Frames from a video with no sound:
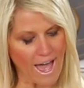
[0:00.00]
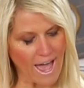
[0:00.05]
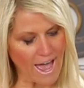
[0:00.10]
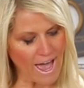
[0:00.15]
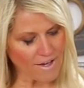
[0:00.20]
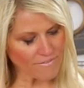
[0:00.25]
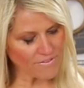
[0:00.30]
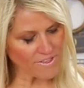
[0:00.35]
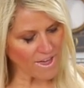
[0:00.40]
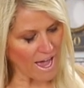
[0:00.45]
I
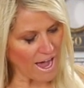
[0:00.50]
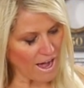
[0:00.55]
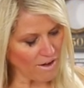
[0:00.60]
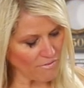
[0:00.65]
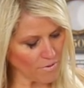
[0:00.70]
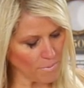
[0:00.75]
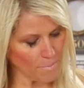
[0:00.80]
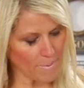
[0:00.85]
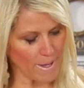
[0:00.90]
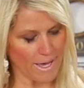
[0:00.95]
have the
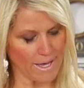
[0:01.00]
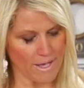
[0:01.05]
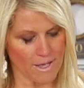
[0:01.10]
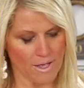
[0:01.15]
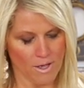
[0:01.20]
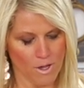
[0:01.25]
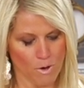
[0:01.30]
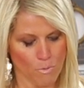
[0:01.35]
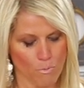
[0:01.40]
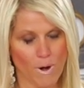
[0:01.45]

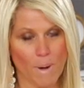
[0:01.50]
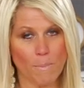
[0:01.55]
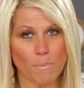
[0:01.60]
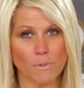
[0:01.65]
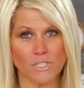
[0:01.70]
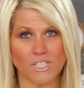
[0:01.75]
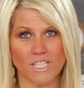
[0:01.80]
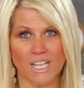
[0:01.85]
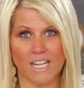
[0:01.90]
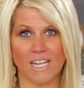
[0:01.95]
alphabet
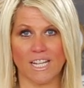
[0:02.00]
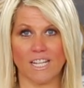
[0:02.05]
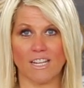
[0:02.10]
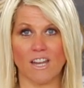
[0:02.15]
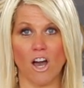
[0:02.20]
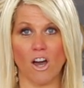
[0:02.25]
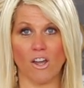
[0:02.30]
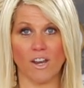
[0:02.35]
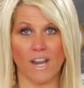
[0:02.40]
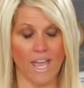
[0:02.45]

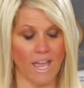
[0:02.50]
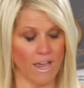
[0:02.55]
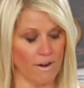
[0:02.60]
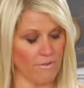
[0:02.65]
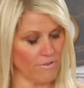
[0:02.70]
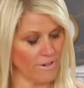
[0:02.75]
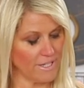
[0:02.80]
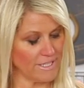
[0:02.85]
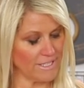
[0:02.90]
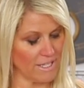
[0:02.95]
represented on
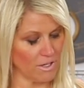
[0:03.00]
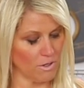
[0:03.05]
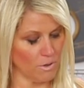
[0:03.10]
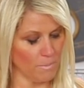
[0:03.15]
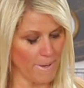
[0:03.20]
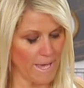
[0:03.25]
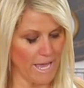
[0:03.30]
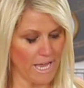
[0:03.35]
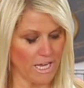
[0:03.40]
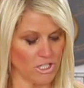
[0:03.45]
every
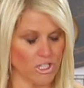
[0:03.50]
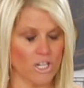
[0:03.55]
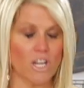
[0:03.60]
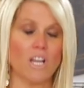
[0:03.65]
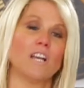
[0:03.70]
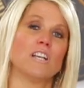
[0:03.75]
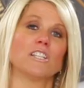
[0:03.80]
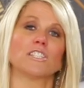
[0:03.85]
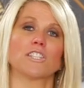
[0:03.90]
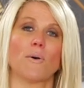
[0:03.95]
single page.
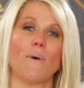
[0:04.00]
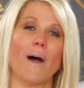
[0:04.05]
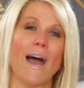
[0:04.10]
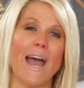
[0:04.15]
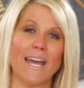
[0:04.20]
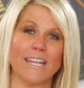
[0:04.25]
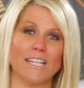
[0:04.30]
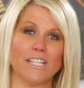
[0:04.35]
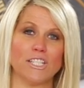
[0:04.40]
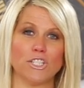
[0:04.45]
So I
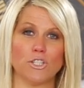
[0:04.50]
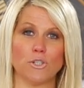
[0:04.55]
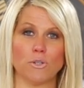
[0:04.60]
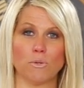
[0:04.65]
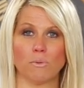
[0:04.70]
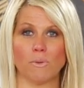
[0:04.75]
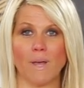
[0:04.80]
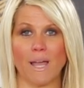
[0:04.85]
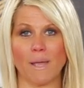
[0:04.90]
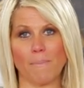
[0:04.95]
had to
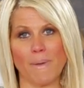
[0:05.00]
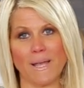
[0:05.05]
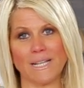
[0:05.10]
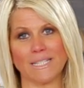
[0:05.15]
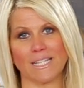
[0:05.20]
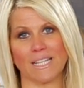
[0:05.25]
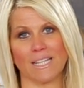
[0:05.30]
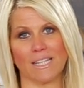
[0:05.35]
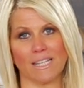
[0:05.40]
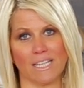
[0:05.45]
do like
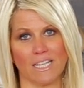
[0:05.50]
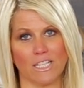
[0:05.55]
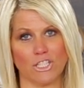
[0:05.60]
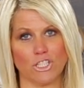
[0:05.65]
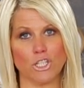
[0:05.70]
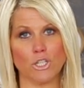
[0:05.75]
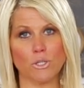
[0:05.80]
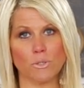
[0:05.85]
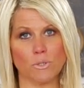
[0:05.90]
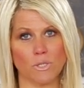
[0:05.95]
basically
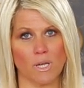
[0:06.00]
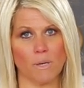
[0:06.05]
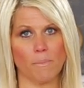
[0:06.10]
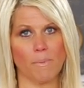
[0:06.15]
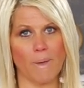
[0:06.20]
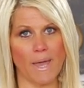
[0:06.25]
2 to a